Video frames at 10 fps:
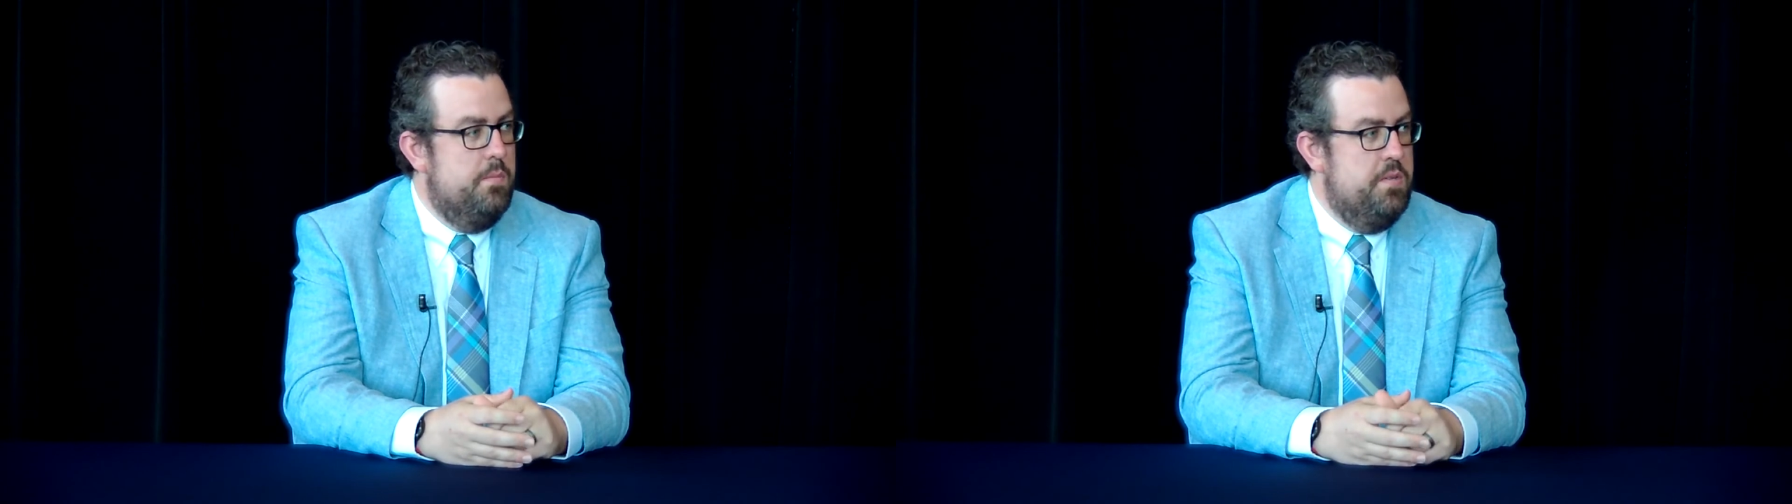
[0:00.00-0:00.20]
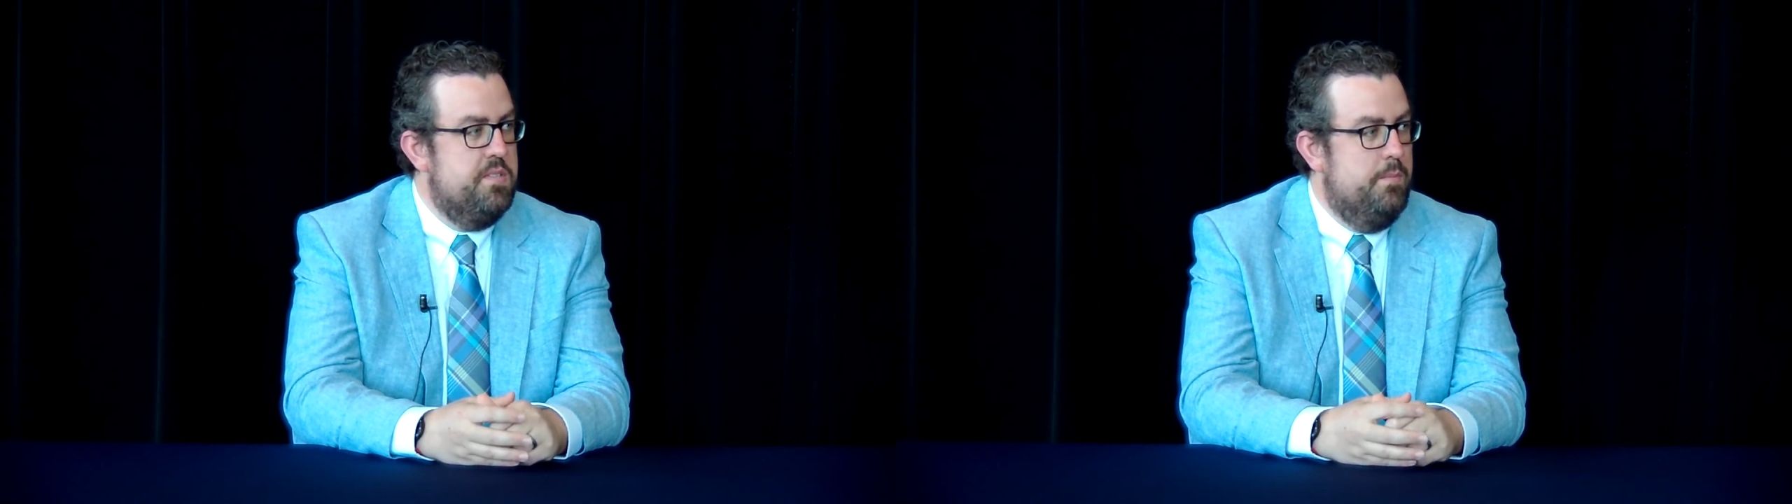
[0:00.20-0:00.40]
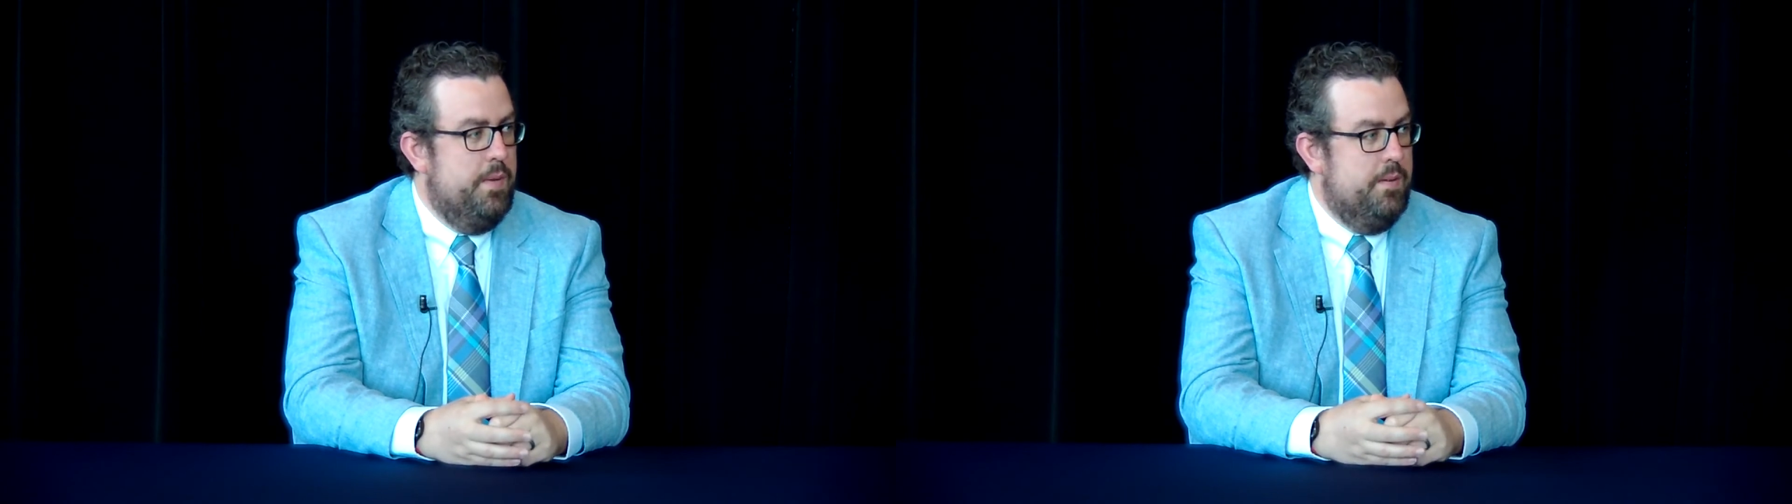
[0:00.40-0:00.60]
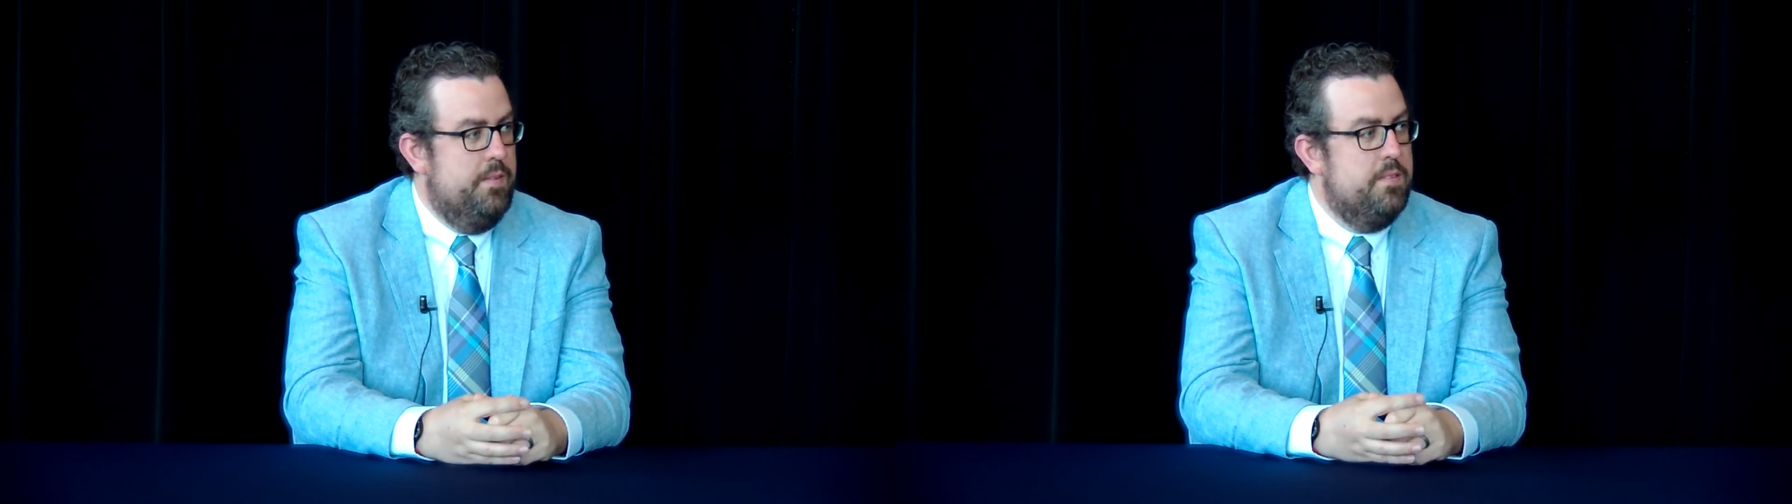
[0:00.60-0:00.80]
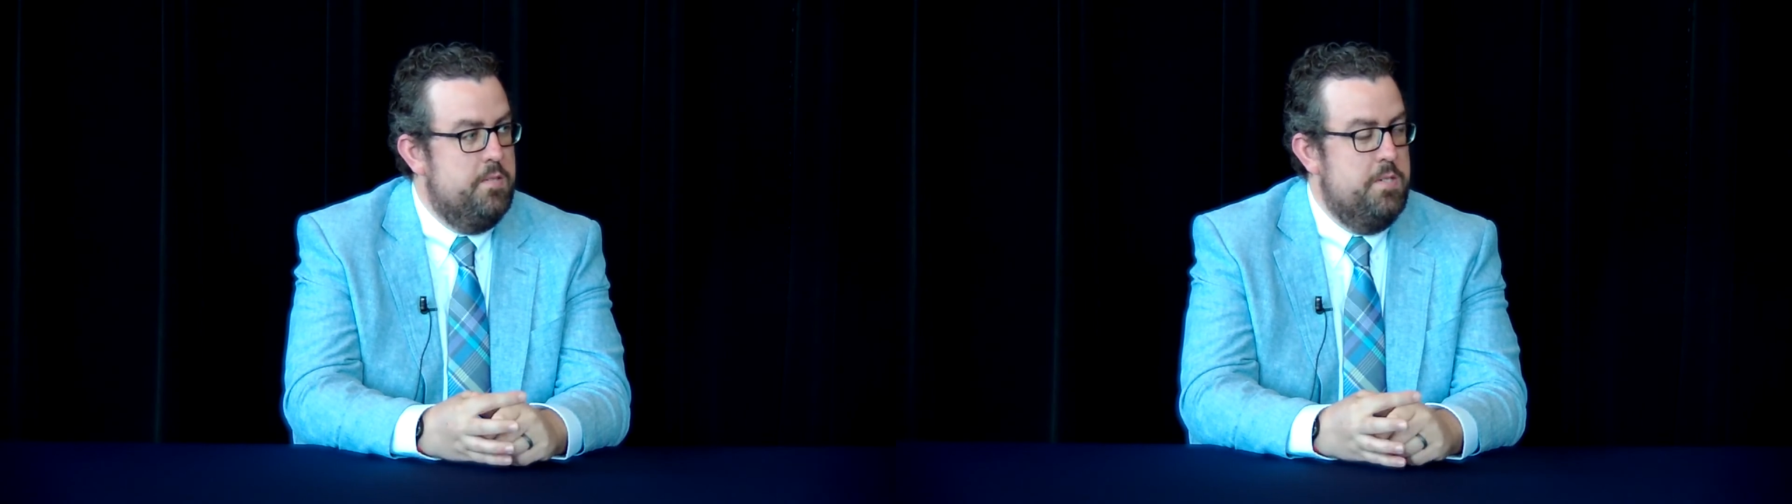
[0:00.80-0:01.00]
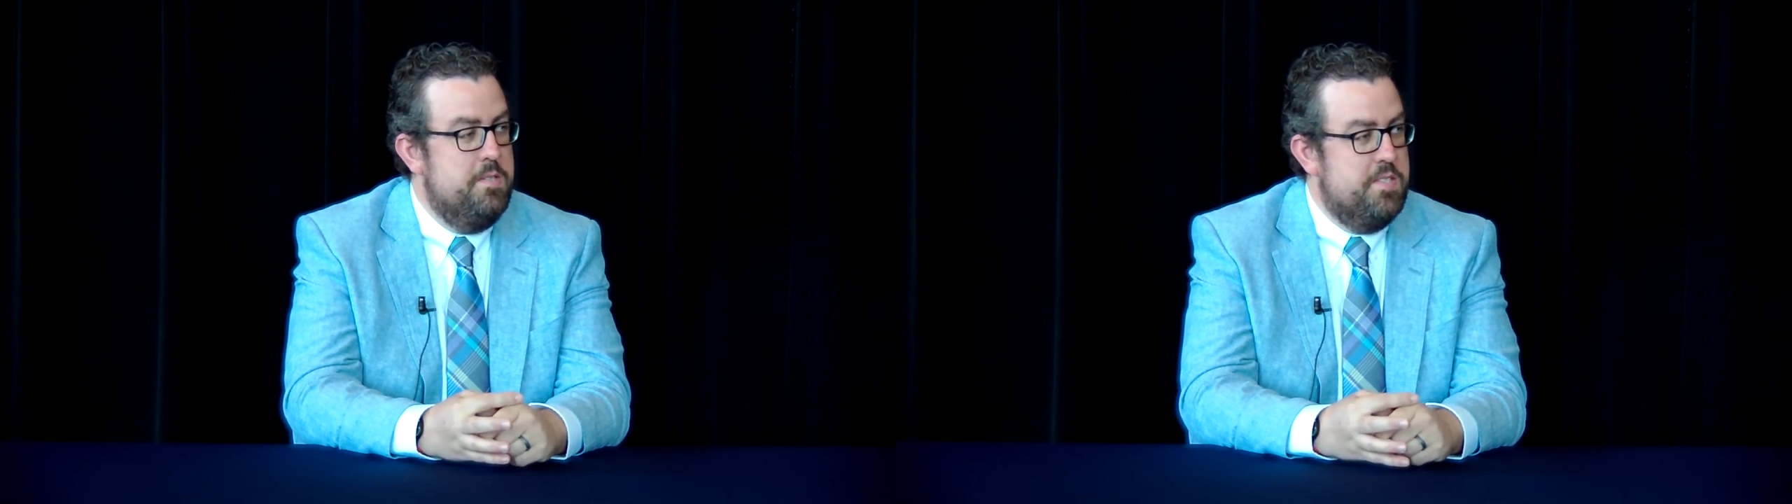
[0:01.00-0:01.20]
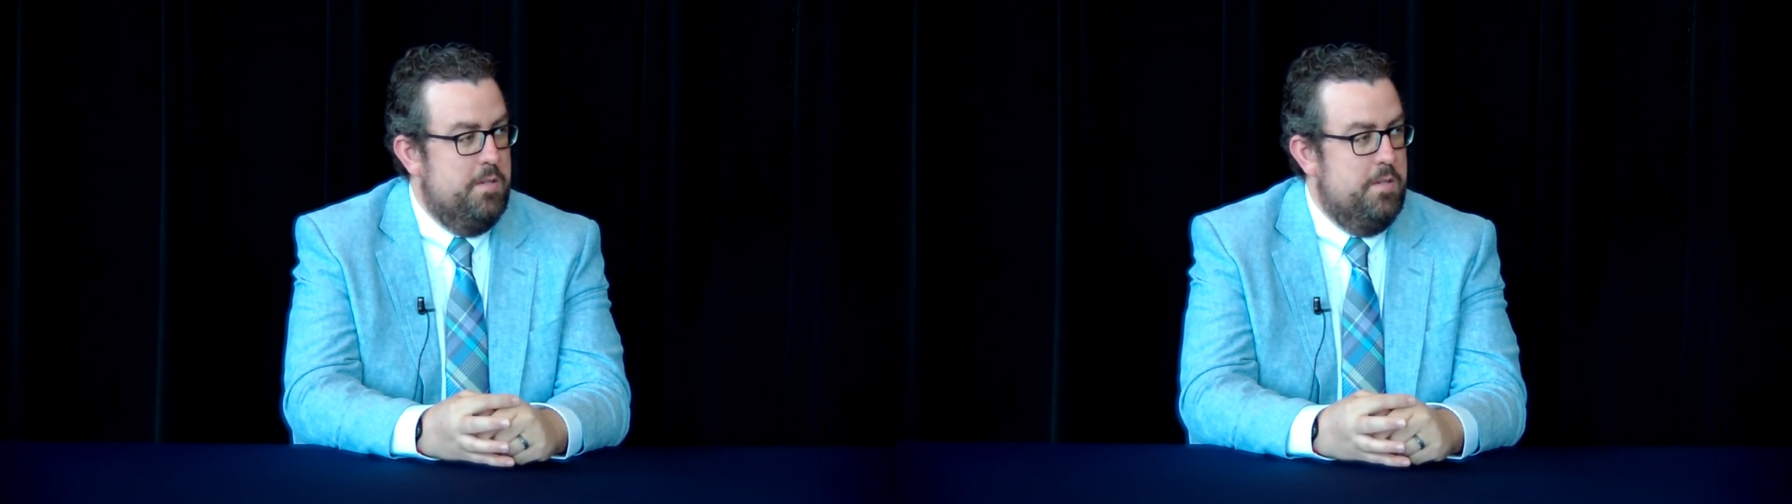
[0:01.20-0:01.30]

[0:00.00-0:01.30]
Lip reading: abuse and mental health issues.